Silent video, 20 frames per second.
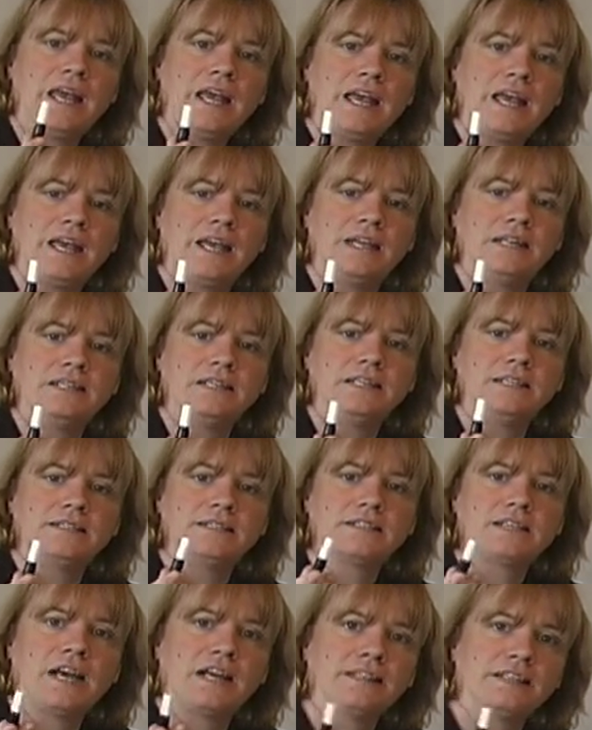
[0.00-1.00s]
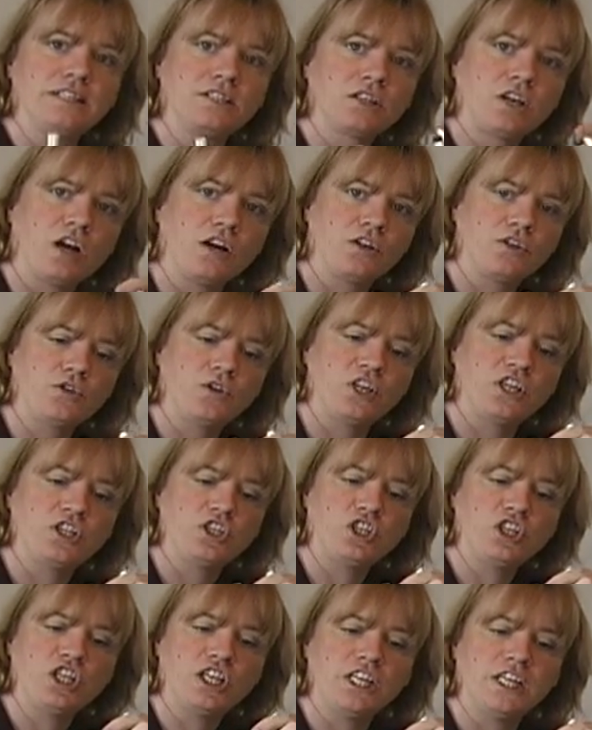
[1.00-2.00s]
and inside this
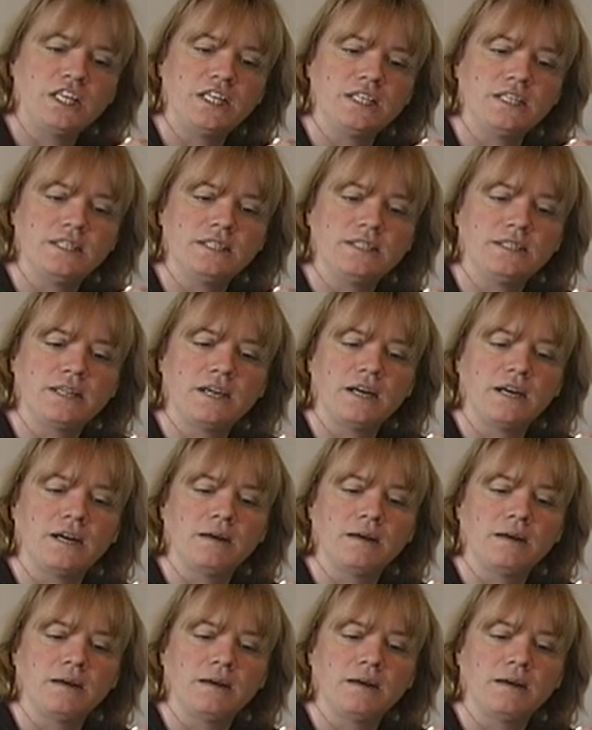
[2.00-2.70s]
cartridge is